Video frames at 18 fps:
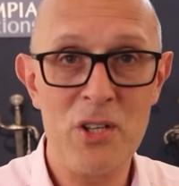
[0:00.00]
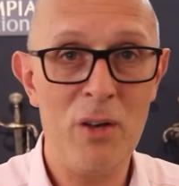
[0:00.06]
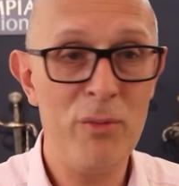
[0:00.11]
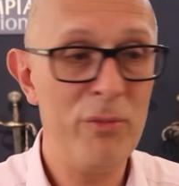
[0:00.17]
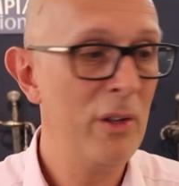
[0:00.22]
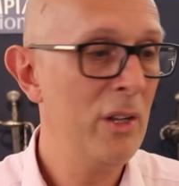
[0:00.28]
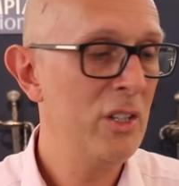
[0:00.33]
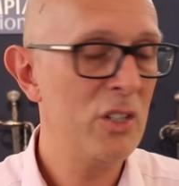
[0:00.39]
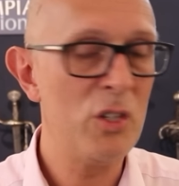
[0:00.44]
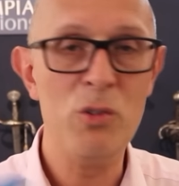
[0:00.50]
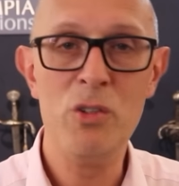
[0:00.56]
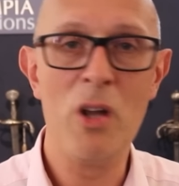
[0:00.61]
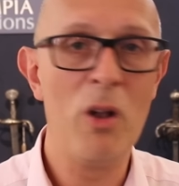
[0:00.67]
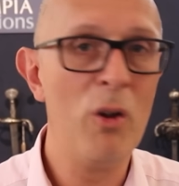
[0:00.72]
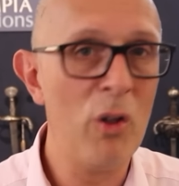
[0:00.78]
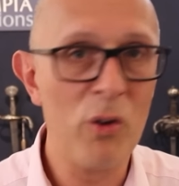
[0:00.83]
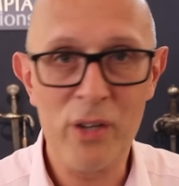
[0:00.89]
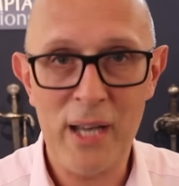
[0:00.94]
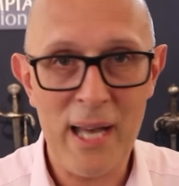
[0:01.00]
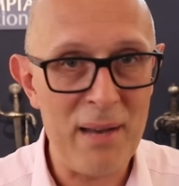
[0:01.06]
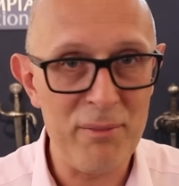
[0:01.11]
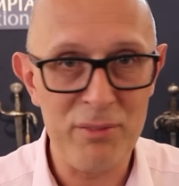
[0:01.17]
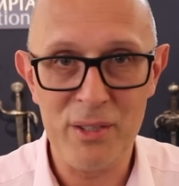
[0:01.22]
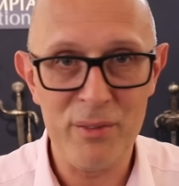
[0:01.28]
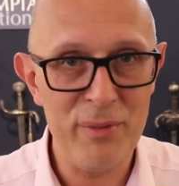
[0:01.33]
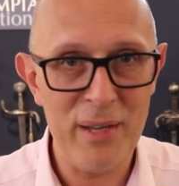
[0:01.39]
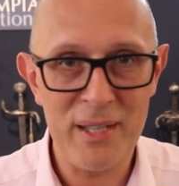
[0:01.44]
off, you no longer have
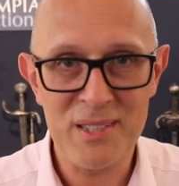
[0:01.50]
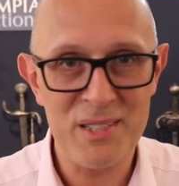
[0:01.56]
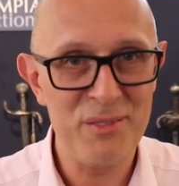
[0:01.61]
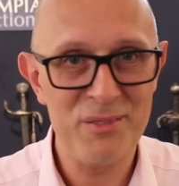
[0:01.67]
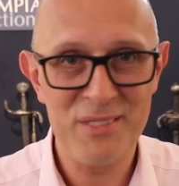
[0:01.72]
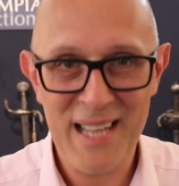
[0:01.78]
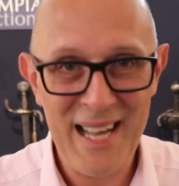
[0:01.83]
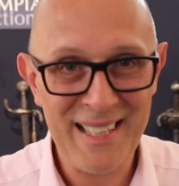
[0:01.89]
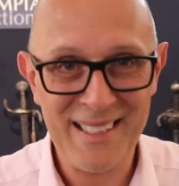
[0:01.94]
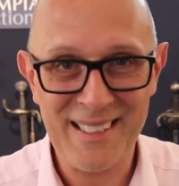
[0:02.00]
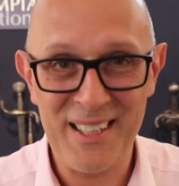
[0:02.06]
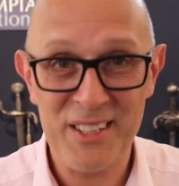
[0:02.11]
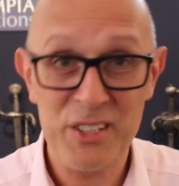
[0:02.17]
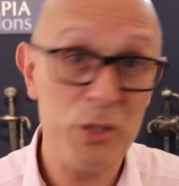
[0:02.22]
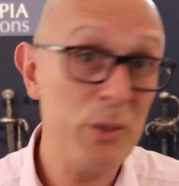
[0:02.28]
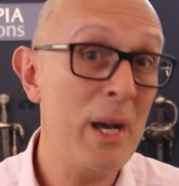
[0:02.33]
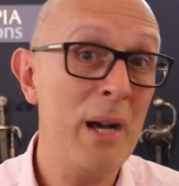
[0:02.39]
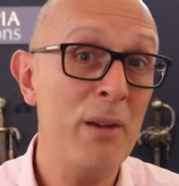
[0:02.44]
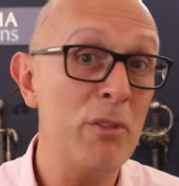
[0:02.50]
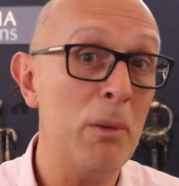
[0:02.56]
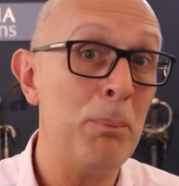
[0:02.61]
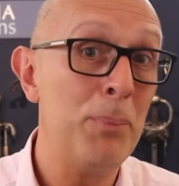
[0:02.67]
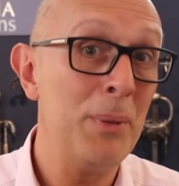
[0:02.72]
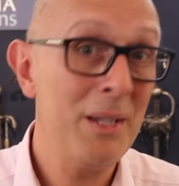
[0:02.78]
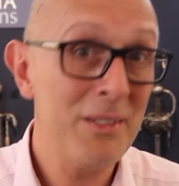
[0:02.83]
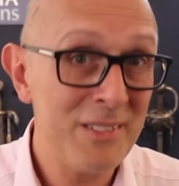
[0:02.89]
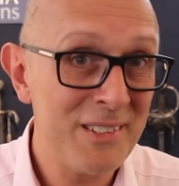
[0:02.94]
an effective dagger, you now have a
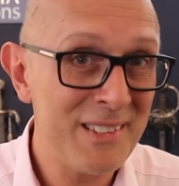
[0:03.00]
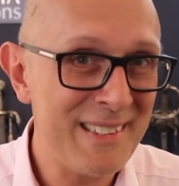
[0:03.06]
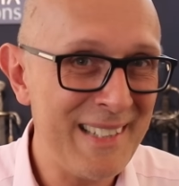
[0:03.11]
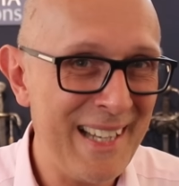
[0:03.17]
blunt